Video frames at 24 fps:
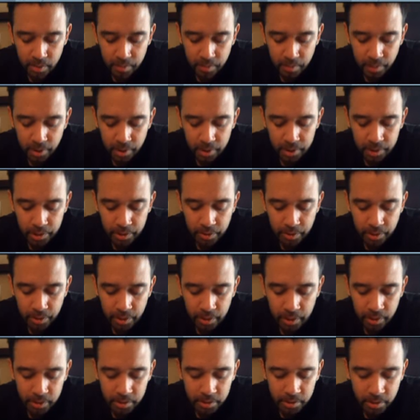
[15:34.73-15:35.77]
The pressure
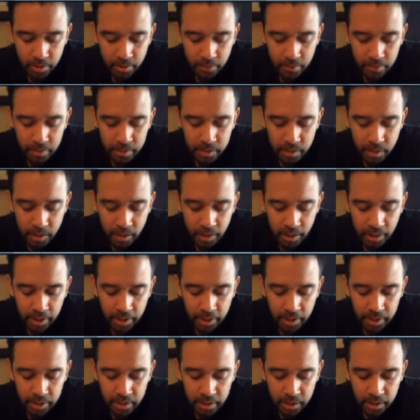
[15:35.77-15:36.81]
in the service
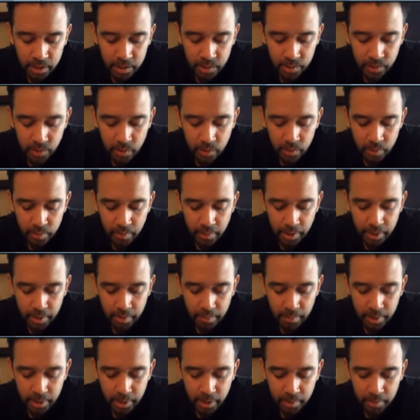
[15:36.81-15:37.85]
line is controlled by
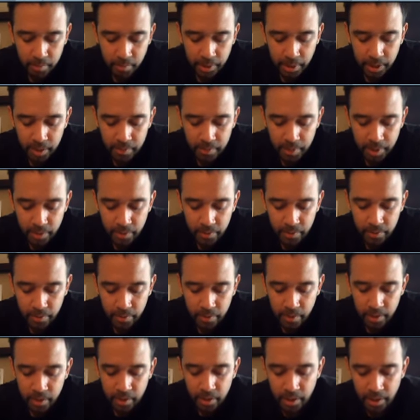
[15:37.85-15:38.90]
the brake
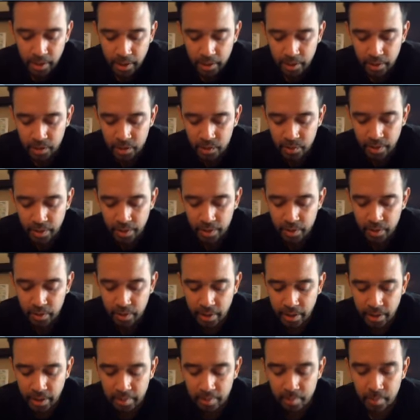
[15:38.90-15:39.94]
pedal and the
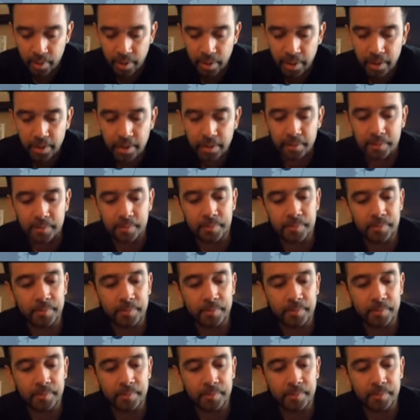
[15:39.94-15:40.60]
trailer handbrake.